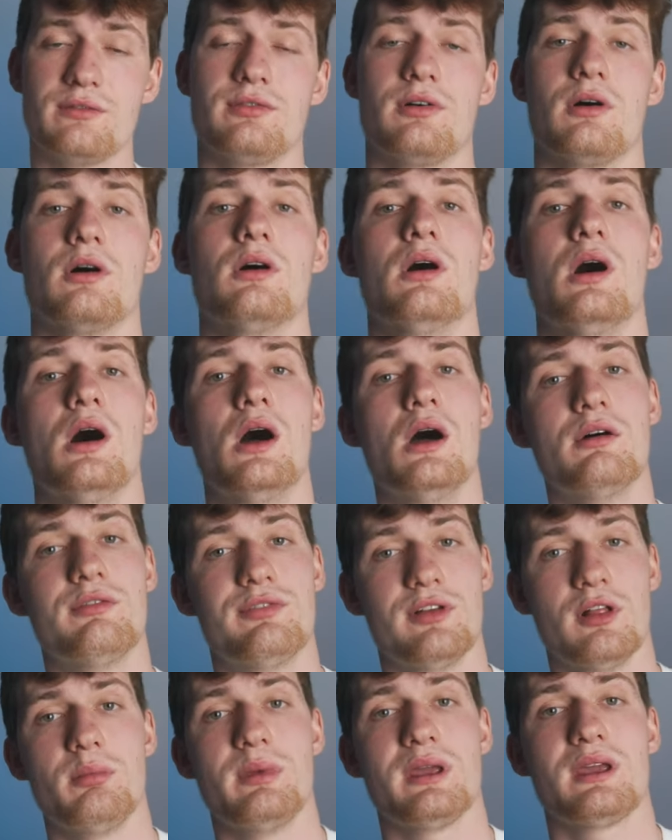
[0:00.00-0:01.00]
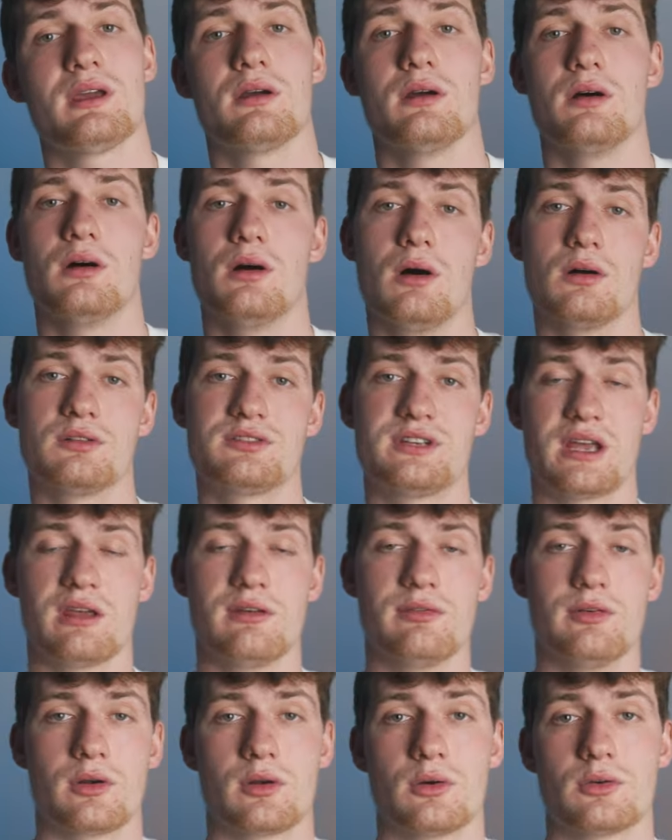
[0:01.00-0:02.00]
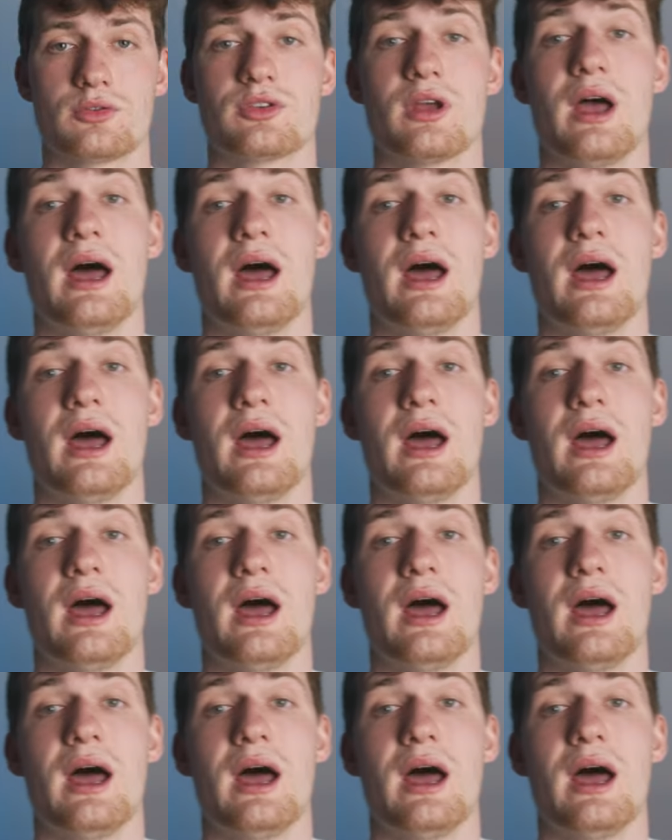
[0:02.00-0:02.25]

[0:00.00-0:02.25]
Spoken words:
for filming or taking photos.